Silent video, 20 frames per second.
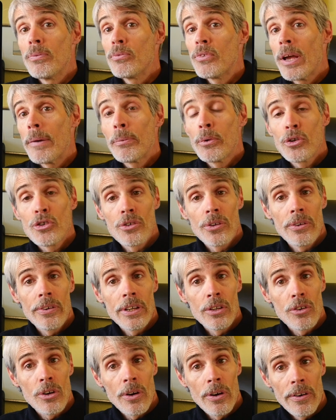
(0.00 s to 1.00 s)
of temperature
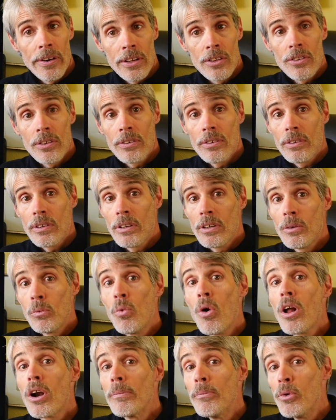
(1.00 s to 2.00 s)
and current,
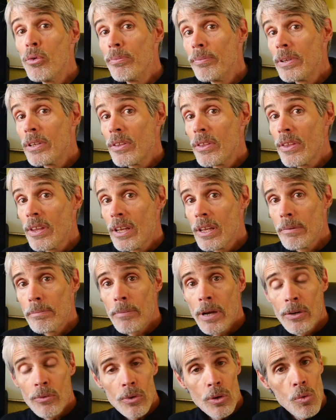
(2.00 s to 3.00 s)
water movement
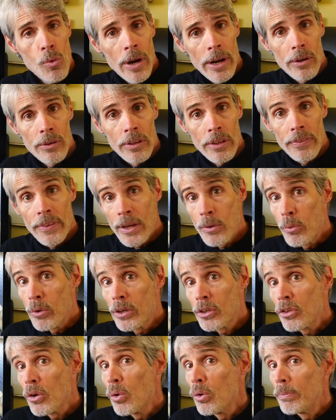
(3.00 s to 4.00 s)
that might require that they
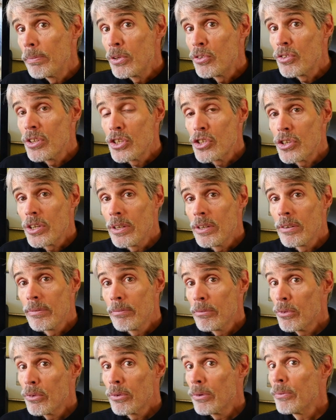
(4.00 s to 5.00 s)
work to hold position.
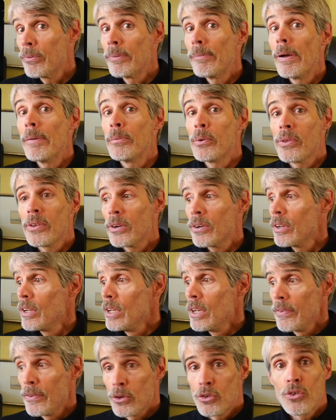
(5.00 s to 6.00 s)
Remember,
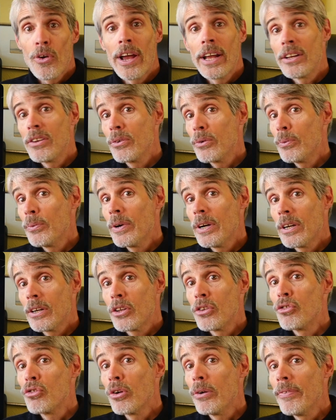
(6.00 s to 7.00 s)
they're trying to
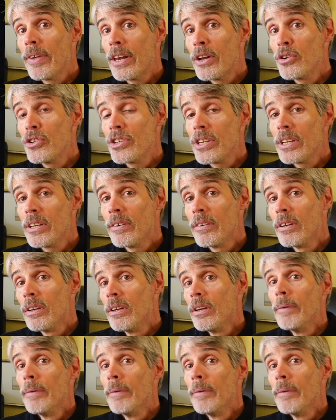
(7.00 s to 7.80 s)
conserve energy.